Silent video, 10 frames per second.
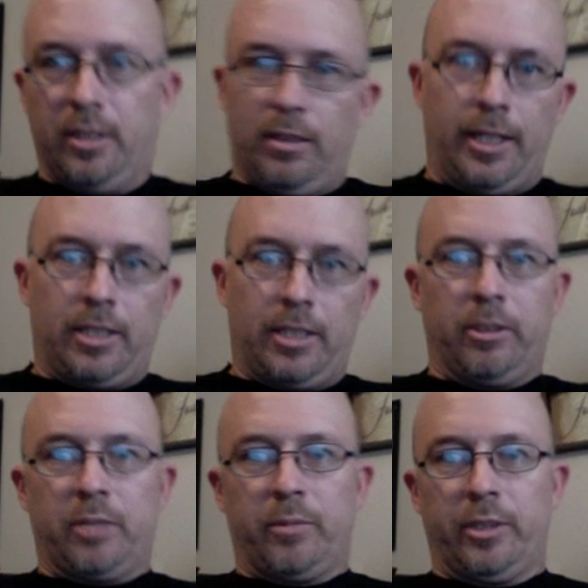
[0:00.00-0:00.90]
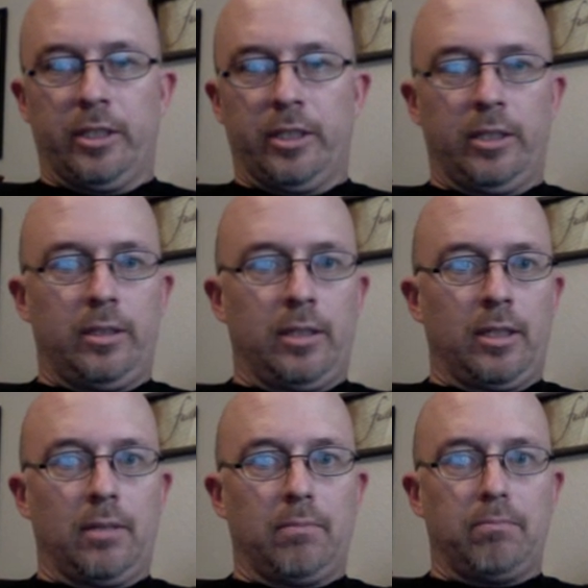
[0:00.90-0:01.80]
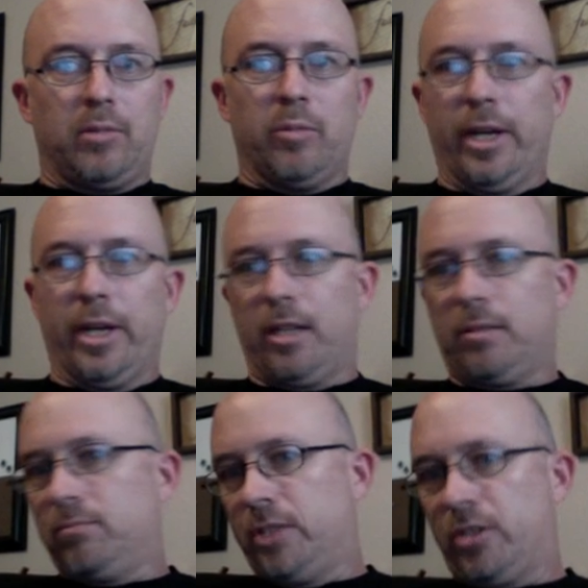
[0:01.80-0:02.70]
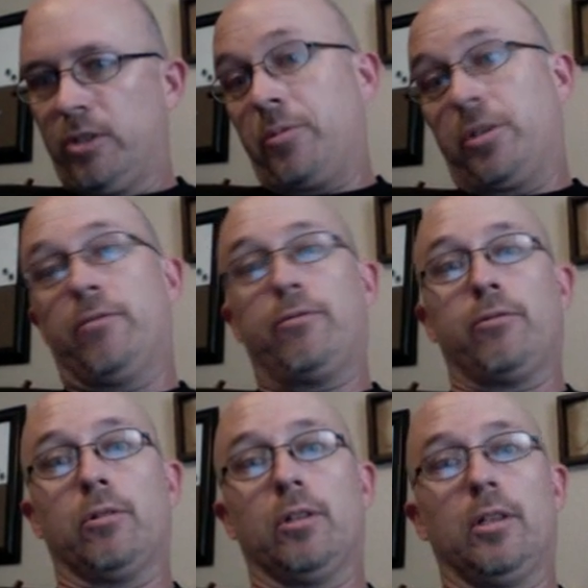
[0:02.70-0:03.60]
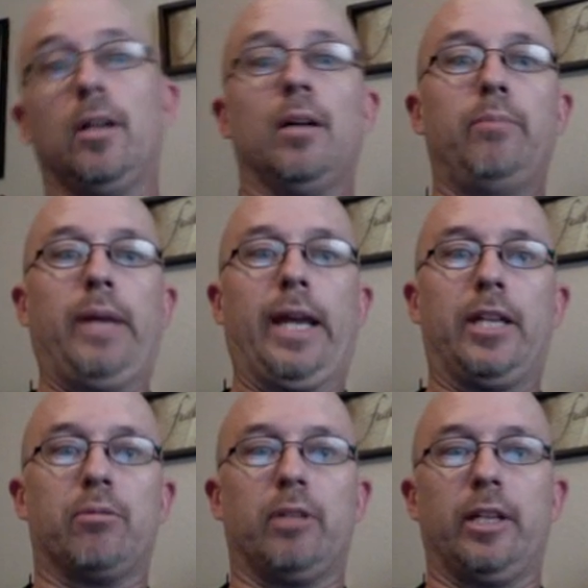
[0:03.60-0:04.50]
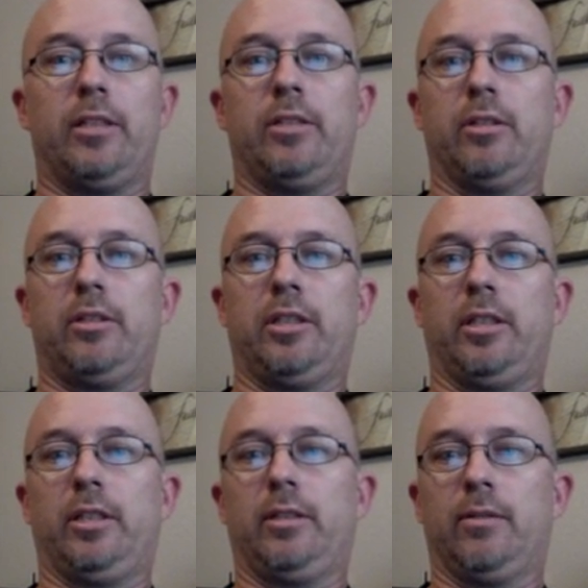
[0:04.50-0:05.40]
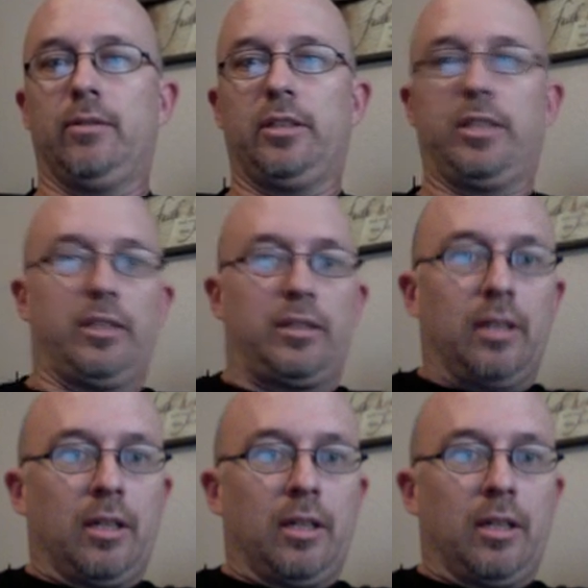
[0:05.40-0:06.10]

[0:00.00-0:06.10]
That's a reasonably good meta description for a page related to a city of listings.